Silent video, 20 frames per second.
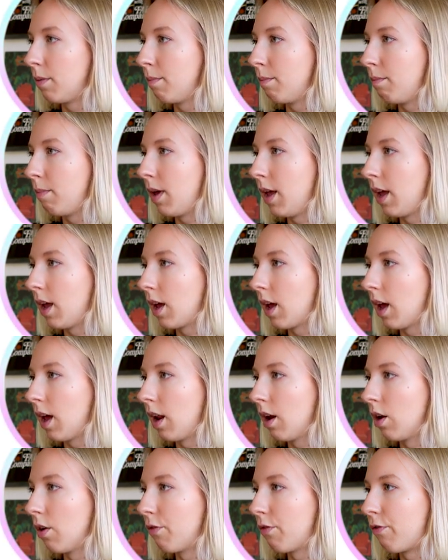make
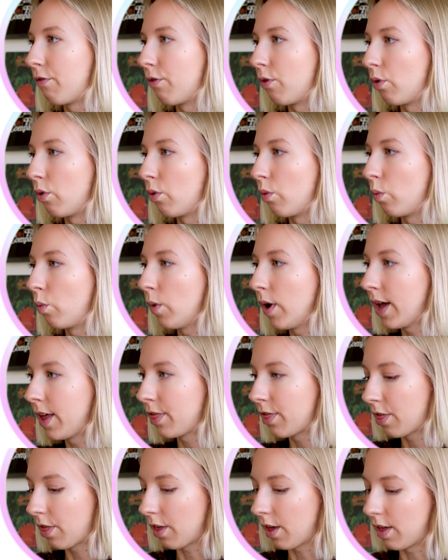it full
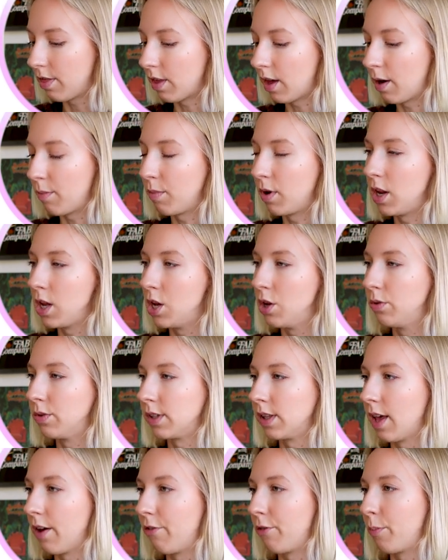width, and then I'm going to
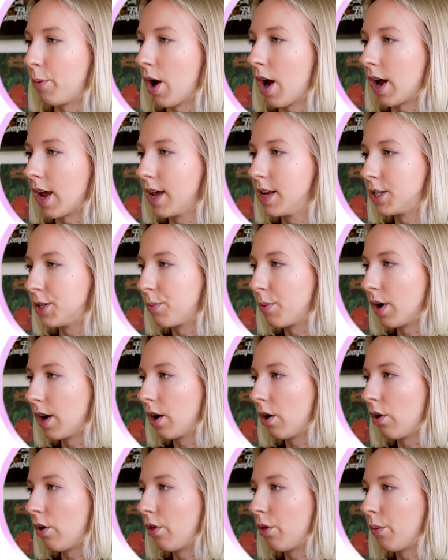use left bracket to bring
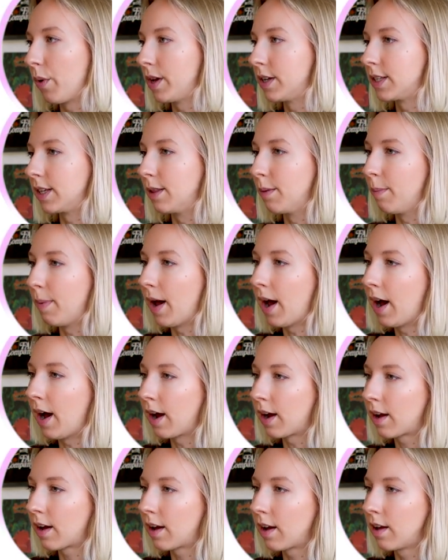it all the way to the
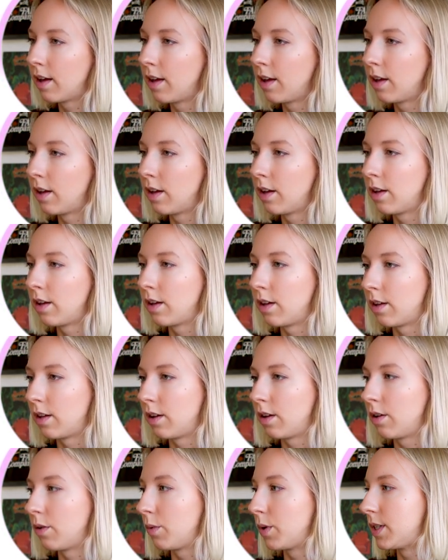back.
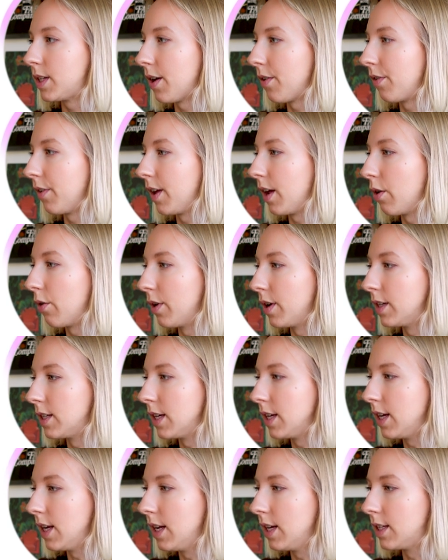Definitely going
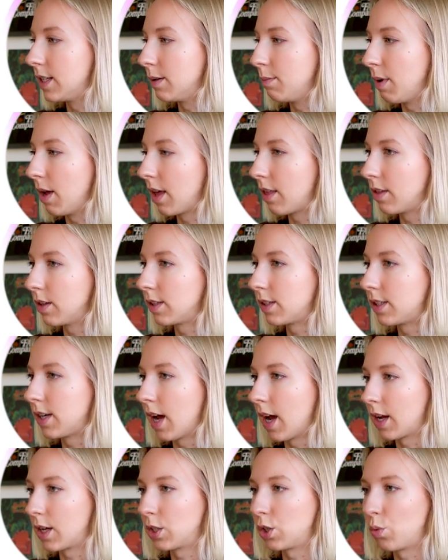to need to make this
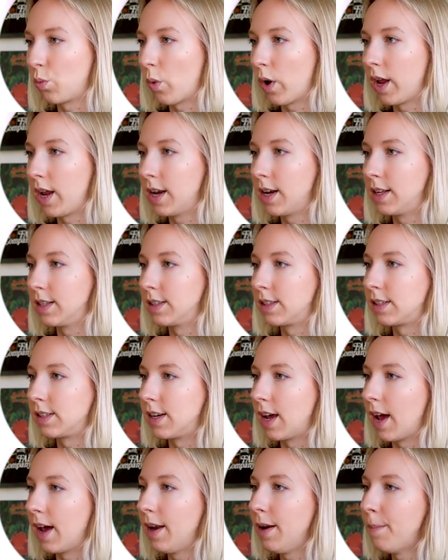text white
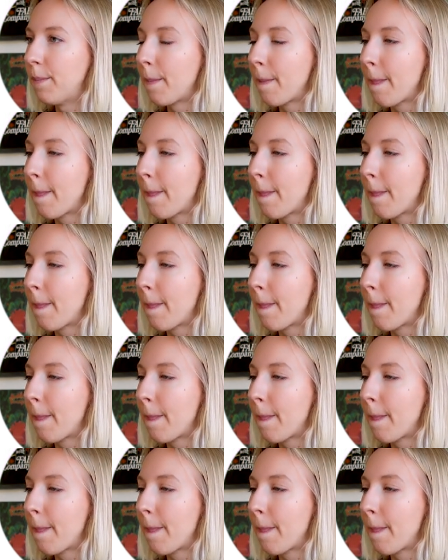instead.